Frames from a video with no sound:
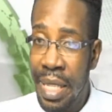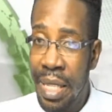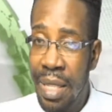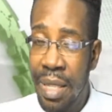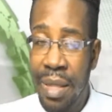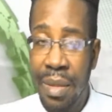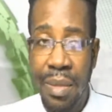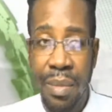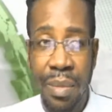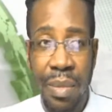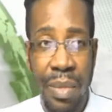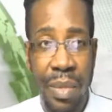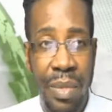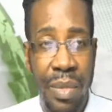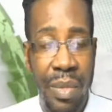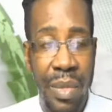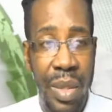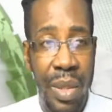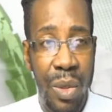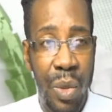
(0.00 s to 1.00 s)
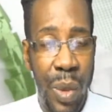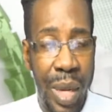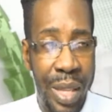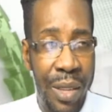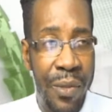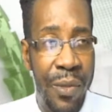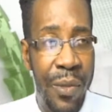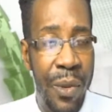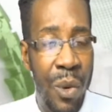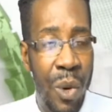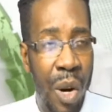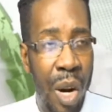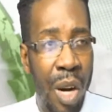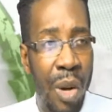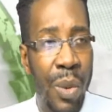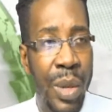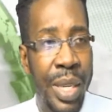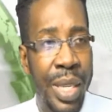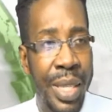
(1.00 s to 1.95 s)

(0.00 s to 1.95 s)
24 hours or so.